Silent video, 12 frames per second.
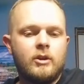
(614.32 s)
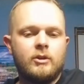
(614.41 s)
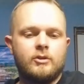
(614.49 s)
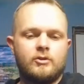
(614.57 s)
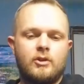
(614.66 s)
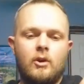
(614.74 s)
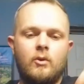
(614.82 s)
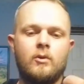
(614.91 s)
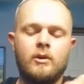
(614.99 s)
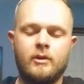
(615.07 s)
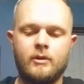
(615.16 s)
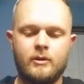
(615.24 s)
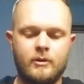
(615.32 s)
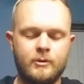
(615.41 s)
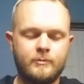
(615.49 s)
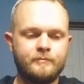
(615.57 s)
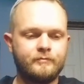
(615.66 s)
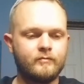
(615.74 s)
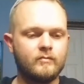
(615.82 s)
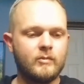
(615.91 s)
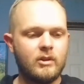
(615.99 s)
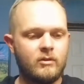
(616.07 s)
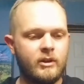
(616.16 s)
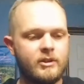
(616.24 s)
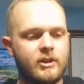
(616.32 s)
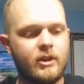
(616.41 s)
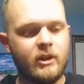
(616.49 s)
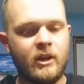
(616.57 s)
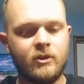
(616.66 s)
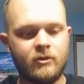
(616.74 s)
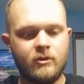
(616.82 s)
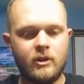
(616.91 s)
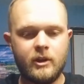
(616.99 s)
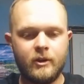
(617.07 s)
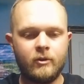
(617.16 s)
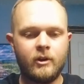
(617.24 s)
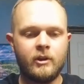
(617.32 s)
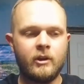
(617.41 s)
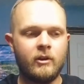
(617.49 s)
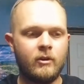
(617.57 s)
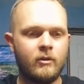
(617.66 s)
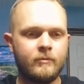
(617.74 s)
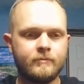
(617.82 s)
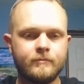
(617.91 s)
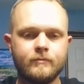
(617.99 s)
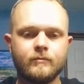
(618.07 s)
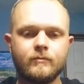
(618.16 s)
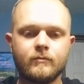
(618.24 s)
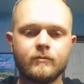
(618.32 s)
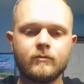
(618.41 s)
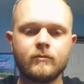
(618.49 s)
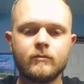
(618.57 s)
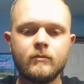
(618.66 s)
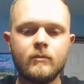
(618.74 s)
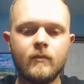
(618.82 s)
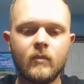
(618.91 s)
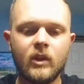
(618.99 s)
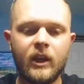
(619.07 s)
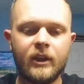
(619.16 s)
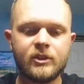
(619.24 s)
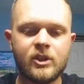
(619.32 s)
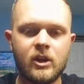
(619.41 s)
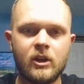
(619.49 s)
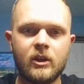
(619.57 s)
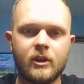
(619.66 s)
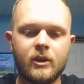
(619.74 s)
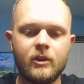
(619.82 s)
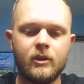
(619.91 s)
So let's get down to the nitty-gritty here and talk